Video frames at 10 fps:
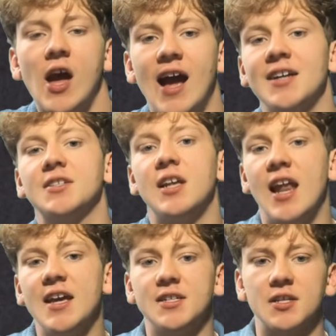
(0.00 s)
As the
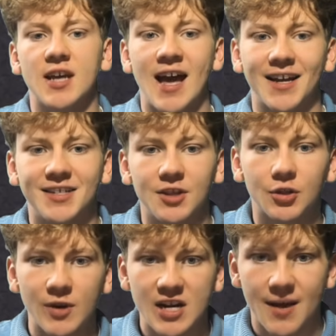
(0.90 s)
lasers act in
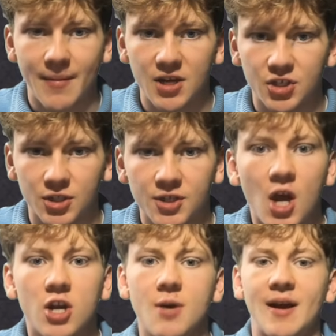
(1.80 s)
3 dimensions,
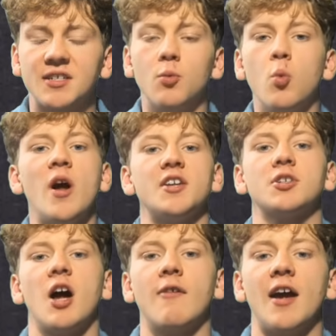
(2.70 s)
no matter which
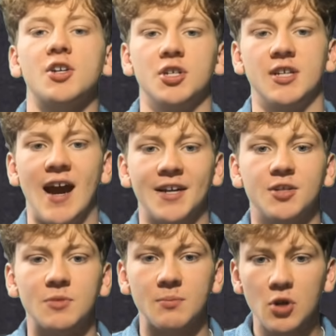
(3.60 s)
direction the
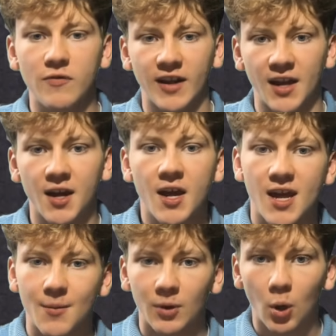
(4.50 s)
atom's moving in,
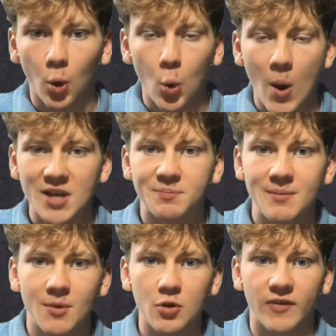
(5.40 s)
it will always be
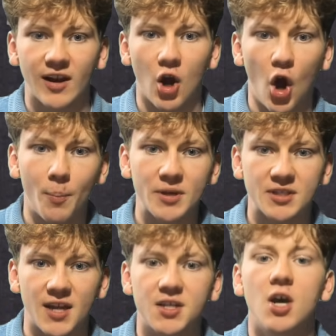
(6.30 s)
moving
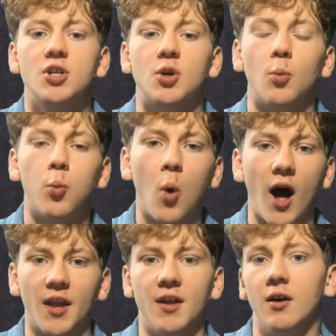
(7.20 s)
opposite to
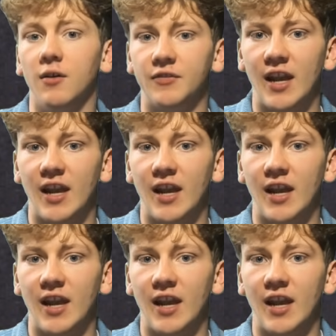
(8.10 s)
one of the